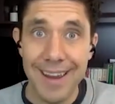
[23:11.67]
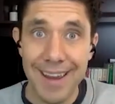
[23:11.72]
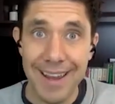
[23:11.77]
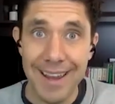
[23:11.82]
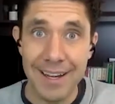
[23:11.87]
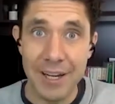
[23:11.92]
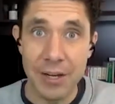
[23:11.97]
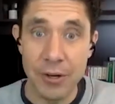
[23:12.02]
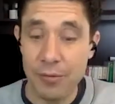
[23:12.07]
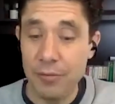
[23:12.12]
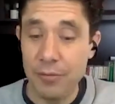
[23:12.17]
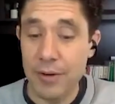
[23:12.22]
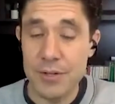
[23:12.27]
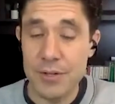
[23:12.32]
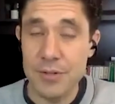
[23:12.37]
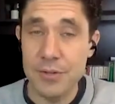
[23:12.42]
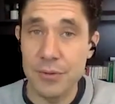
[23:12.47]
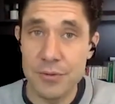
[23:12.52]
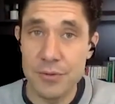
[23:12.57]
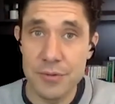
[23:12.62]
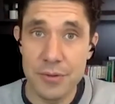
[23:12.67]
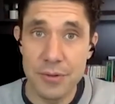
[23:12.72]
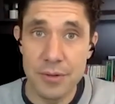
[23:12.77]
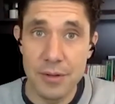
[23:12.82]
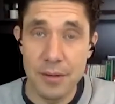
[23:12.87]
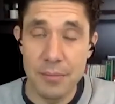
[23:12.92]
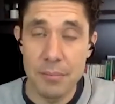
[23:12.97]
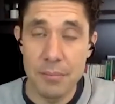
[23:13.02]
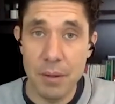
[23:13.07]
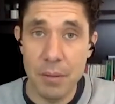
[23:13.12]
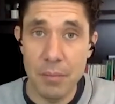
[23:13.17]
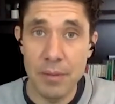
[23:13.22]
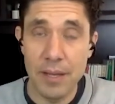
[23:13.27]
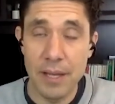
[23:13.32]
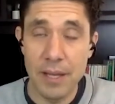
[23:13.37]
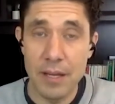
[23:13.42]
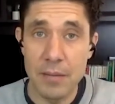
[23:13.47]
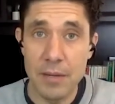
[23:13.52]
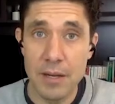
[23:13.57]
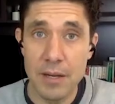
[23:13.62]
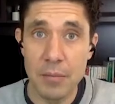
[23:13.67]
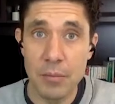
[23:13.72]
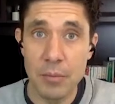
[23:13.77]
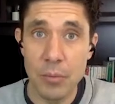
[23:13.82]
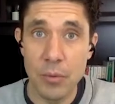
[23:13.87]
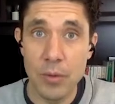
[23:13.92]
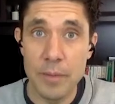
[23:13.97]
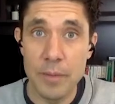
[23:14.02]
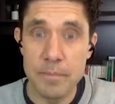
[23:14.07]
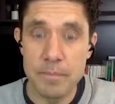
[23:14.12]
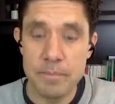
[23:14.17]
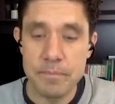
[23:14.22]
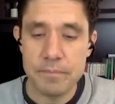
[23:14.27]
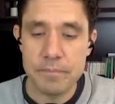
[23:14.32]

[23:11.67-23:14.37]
and air fresheners are public enemy number one.